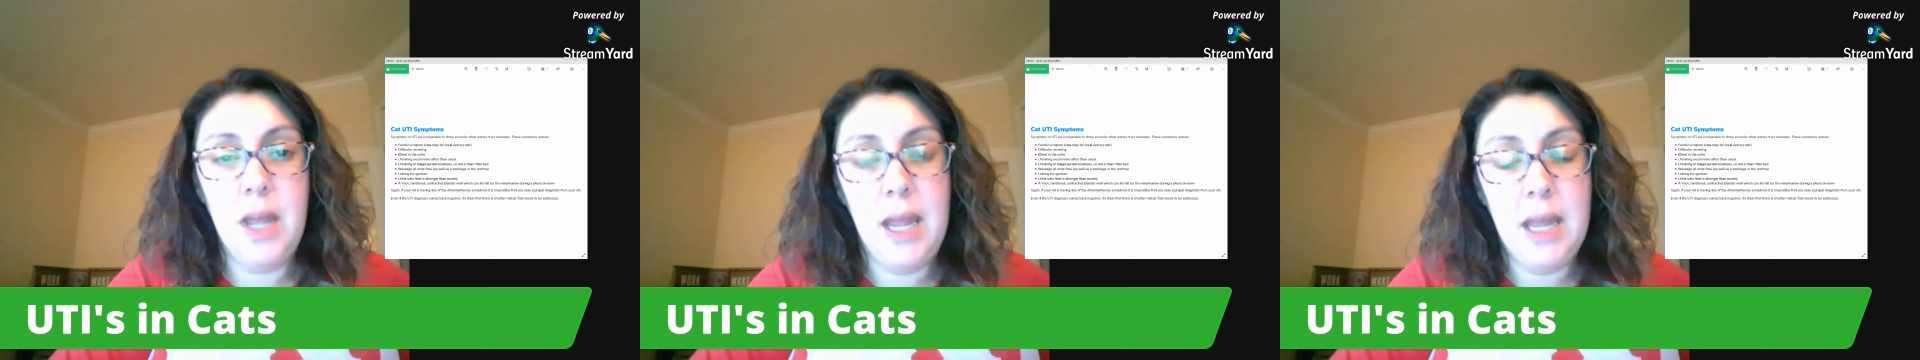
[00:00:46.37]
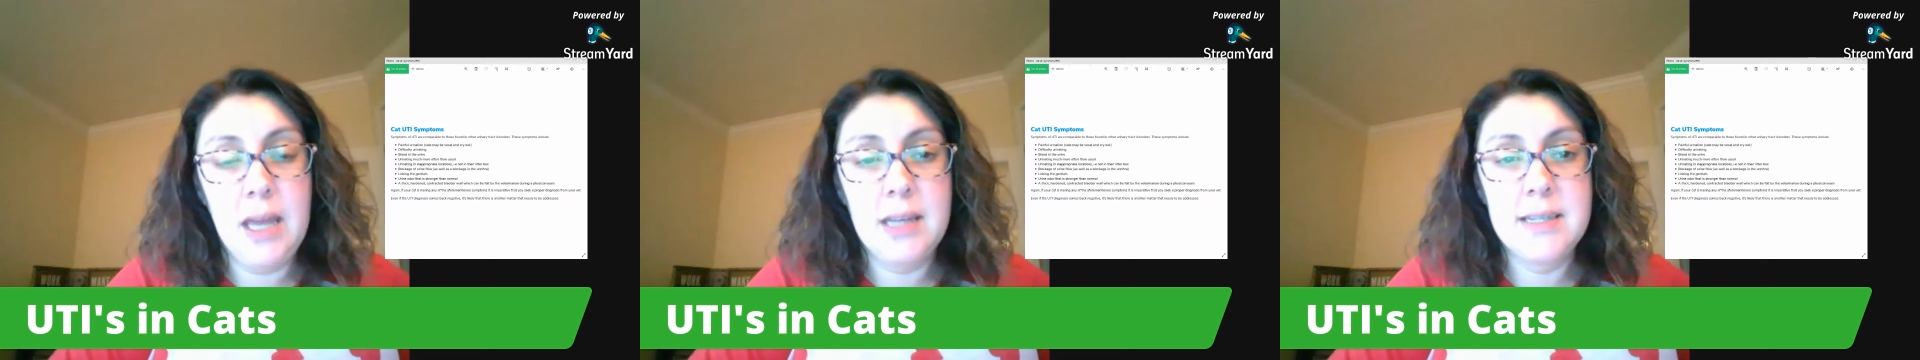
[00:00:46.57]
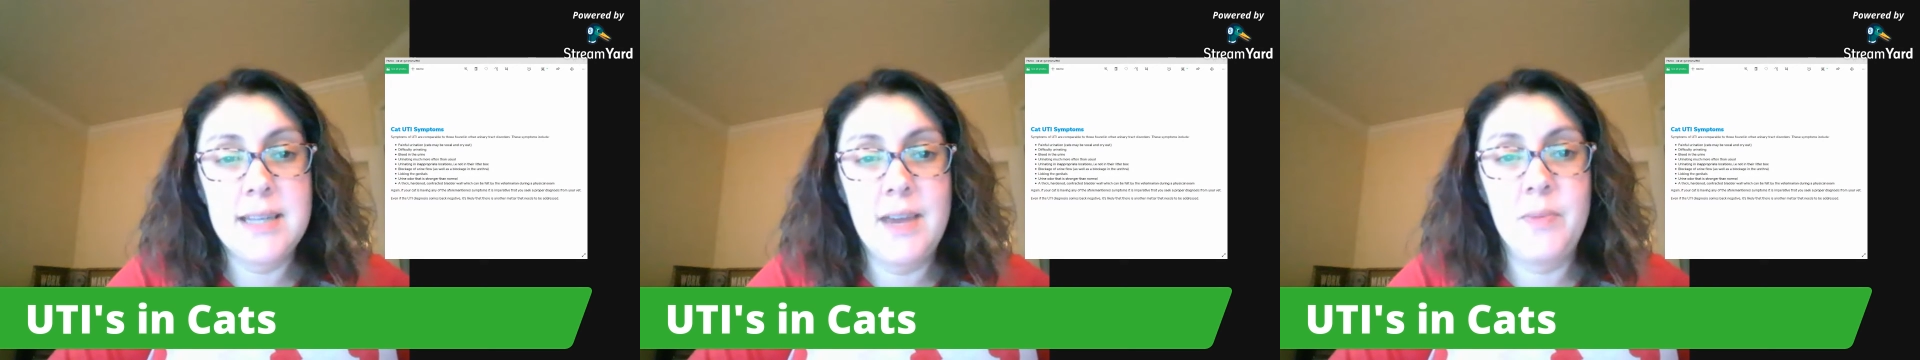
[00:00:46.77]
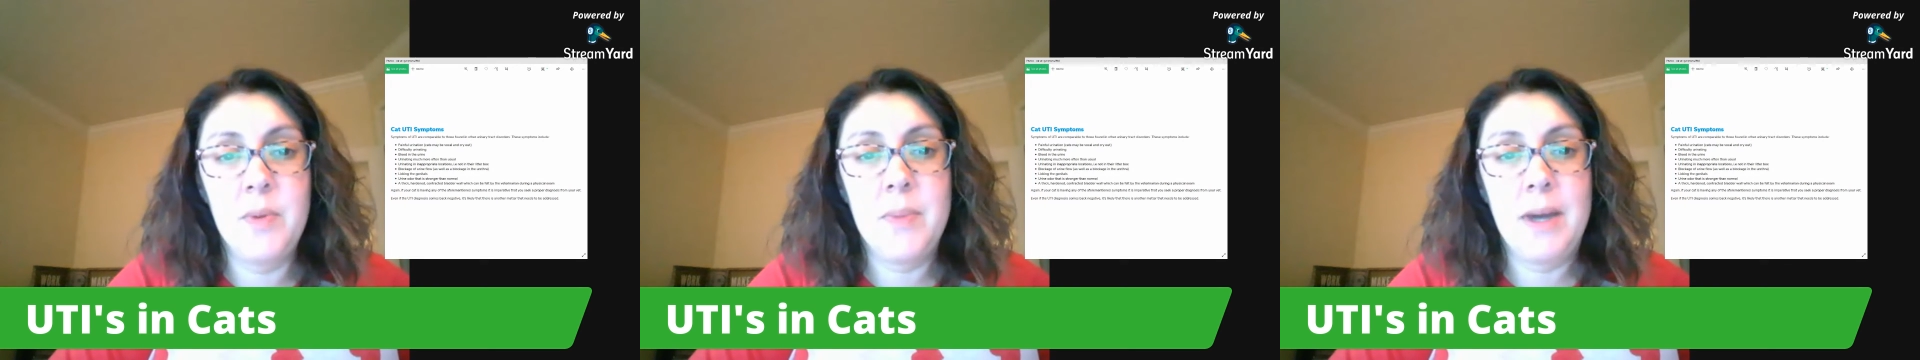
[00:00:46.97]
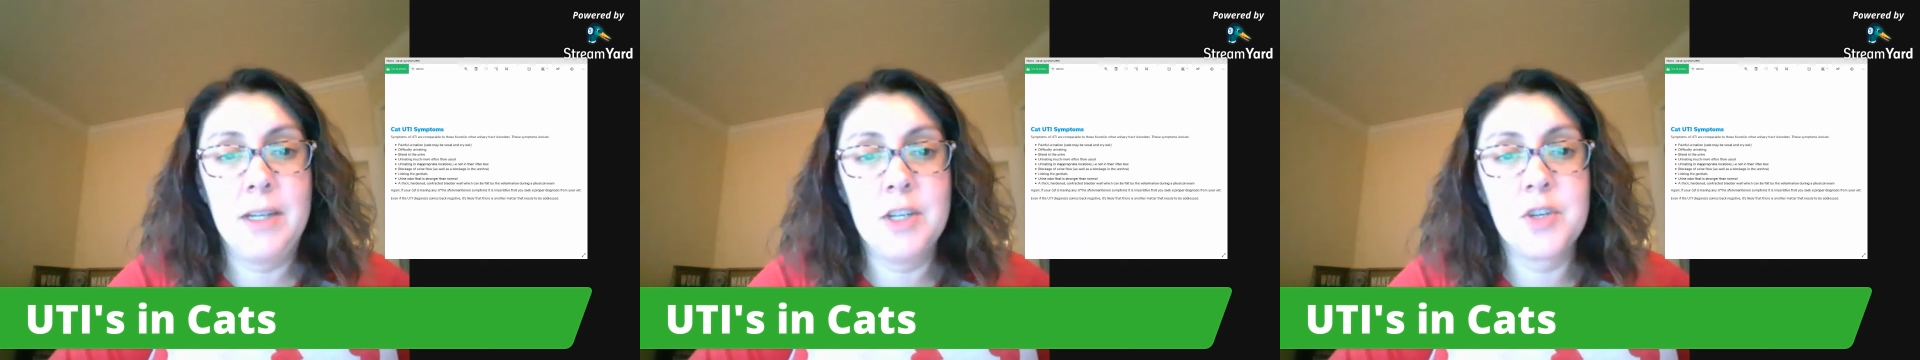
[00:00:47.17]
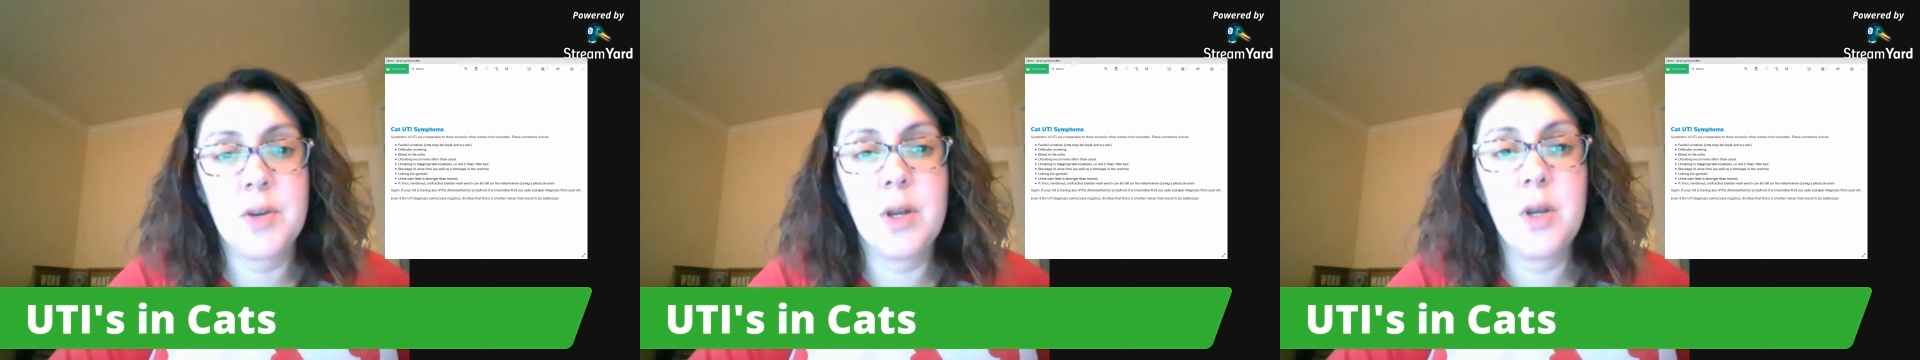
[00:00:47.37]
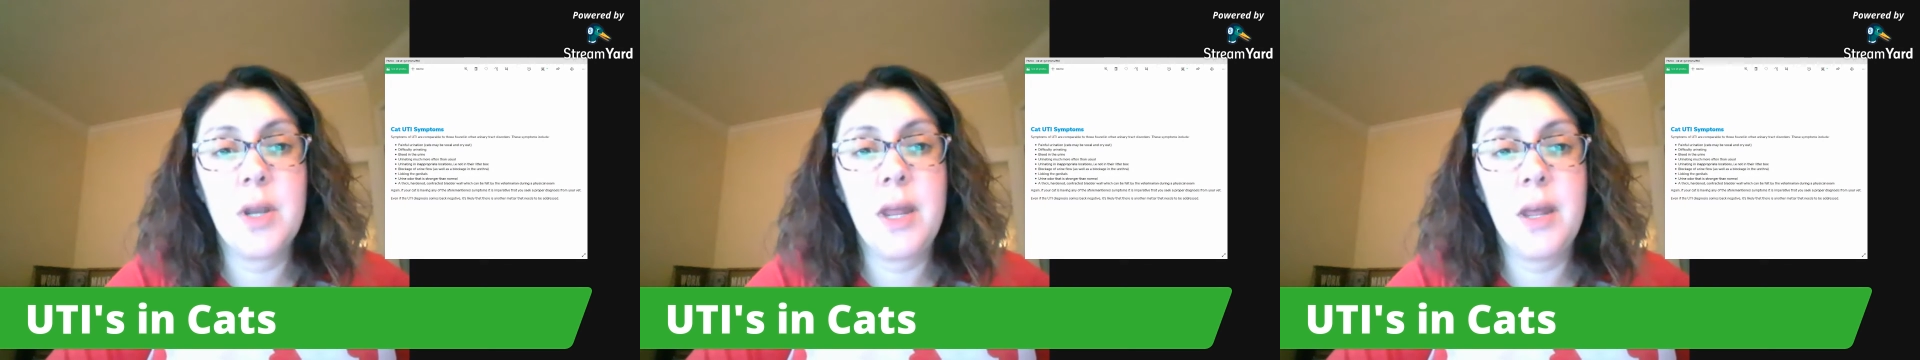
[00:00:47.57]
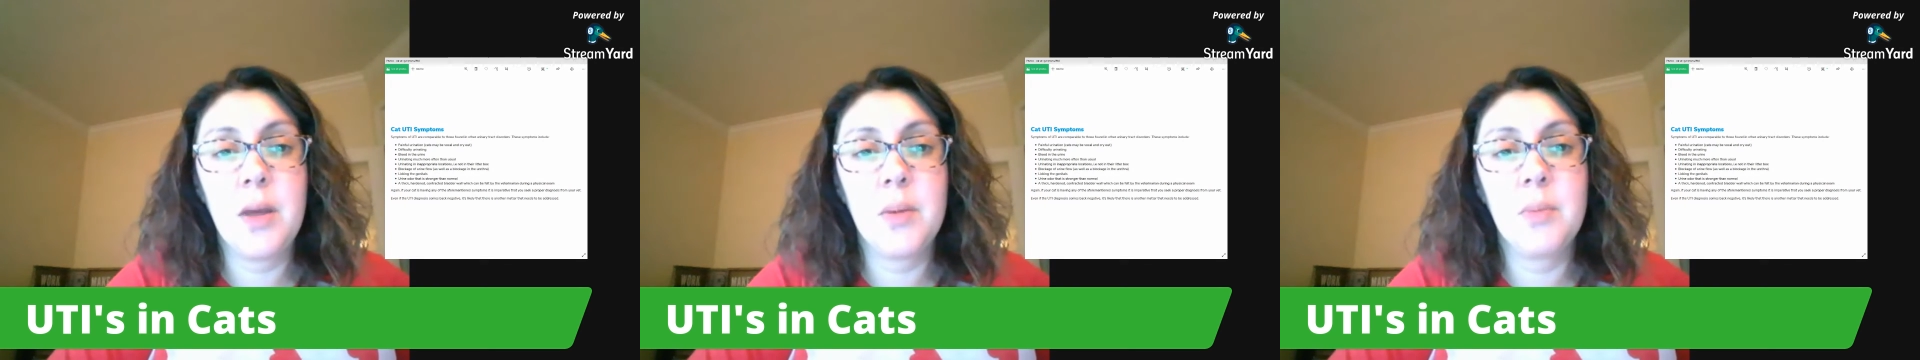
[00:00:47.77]
and have been monitoring
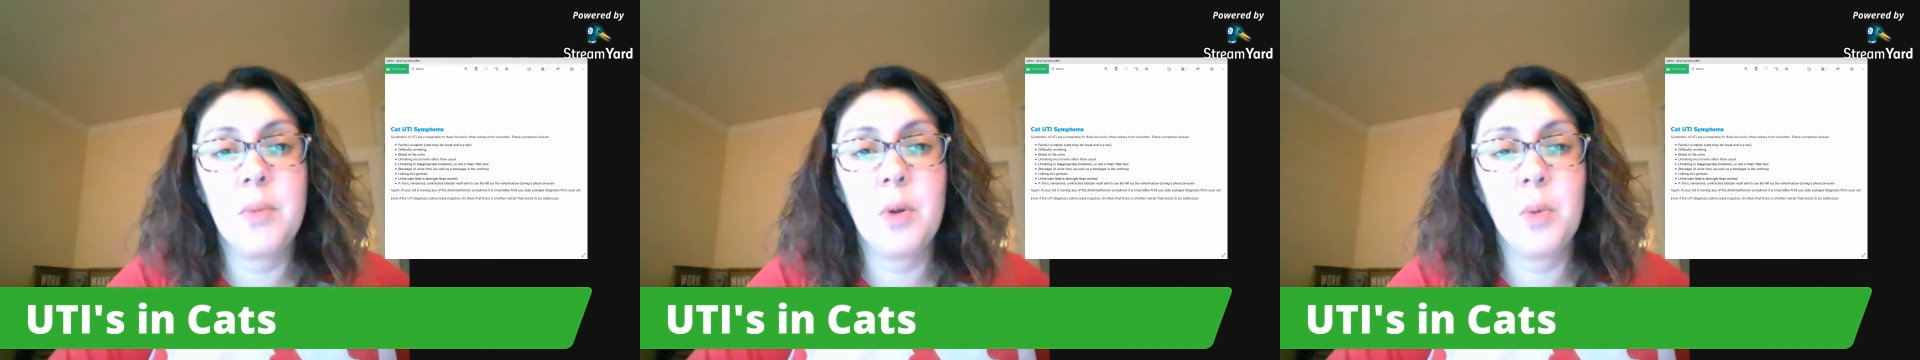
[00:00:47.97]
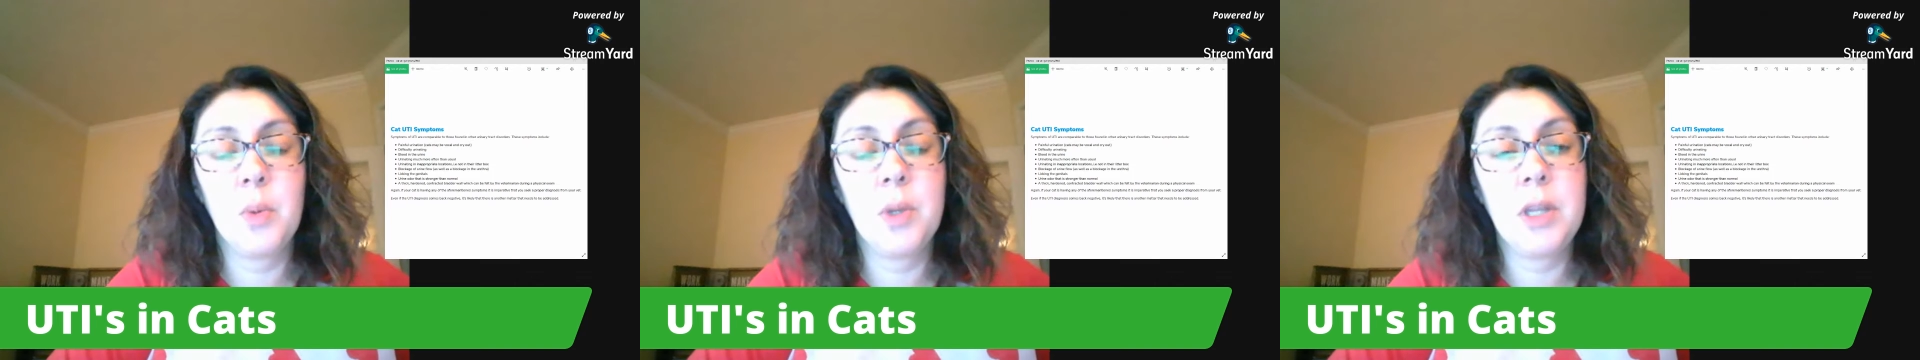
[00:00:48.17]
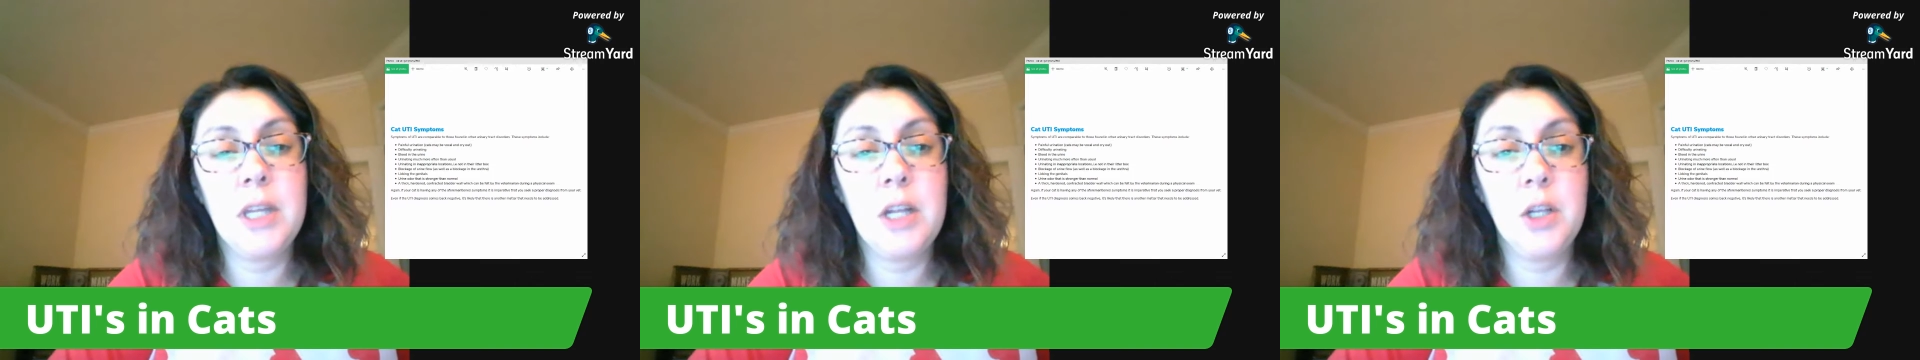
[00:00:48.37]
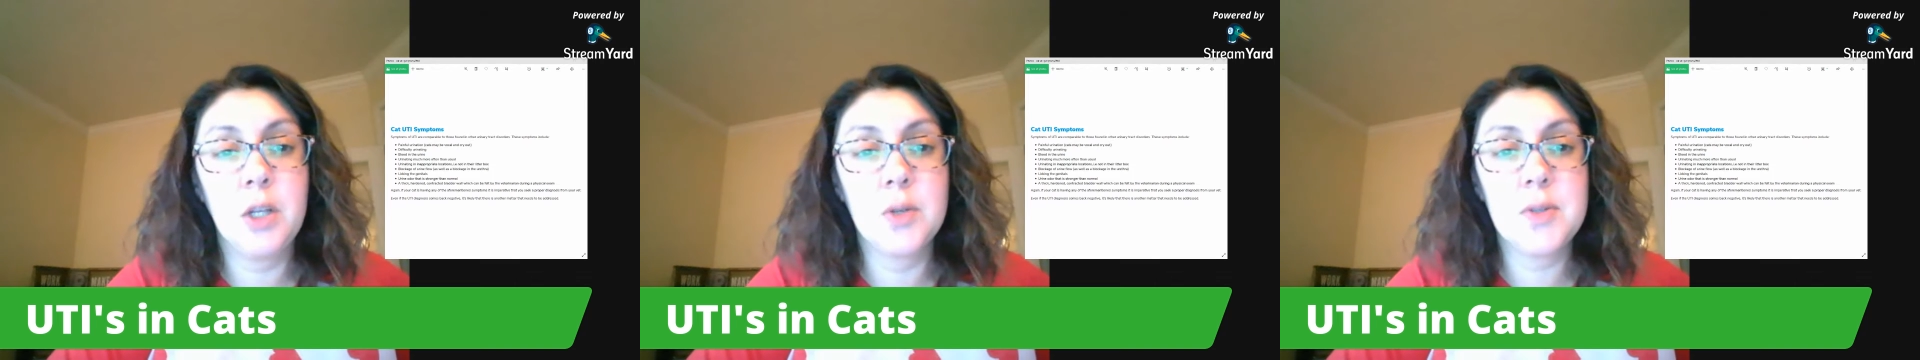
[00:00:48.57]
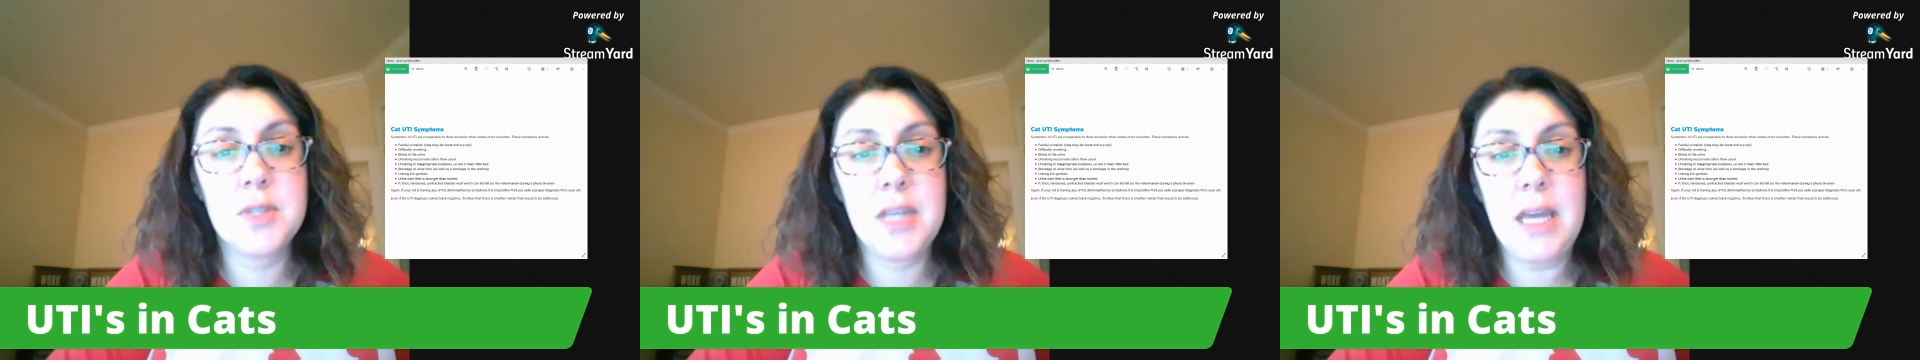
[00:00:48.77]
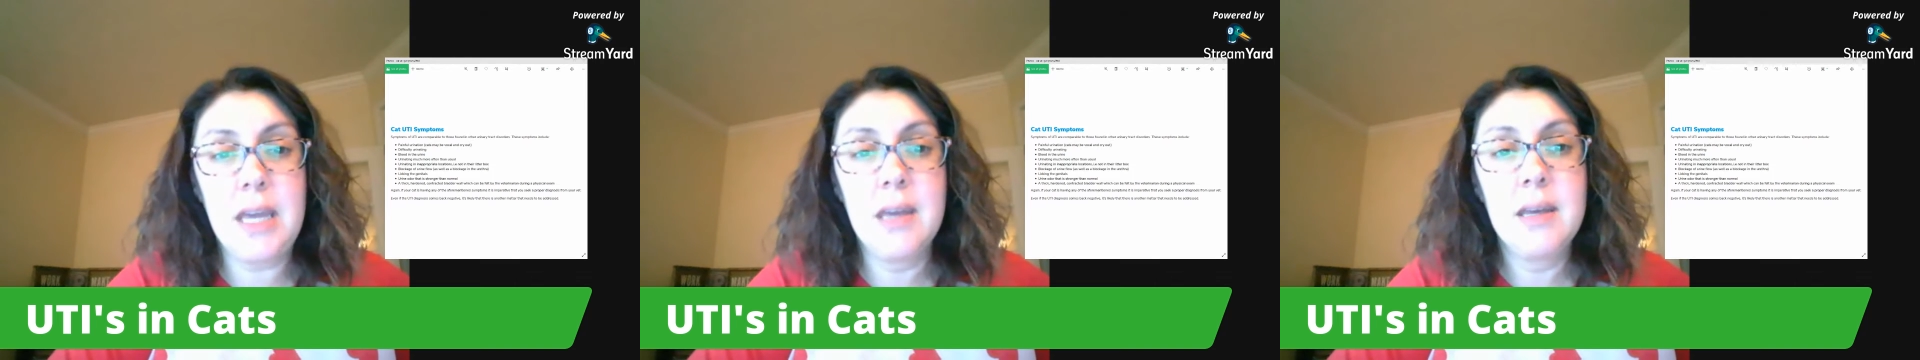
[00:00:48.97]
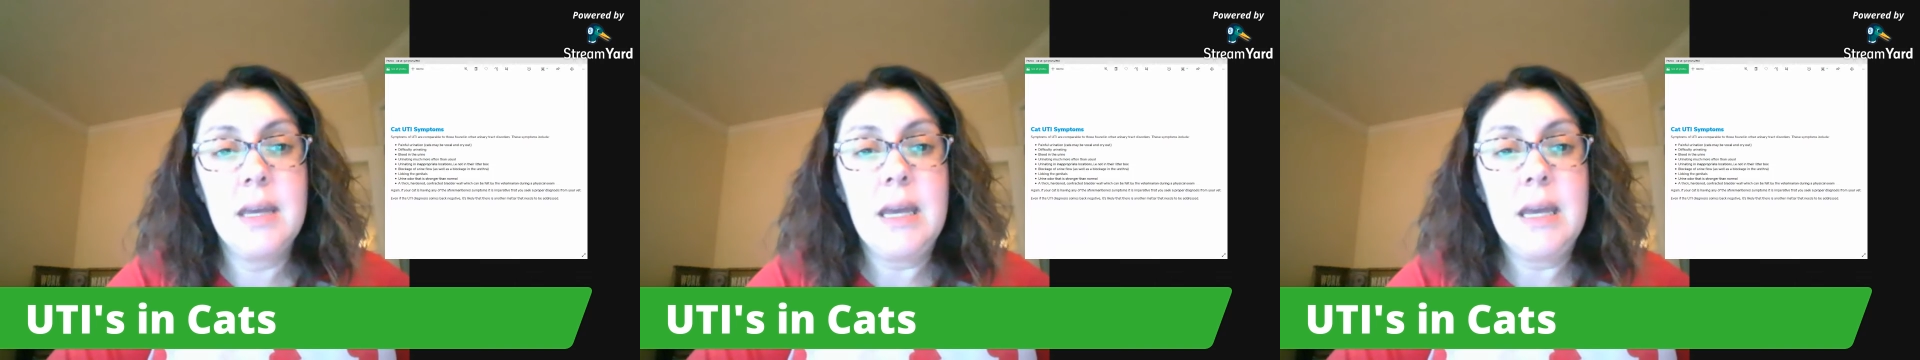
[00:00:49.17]
him really closely.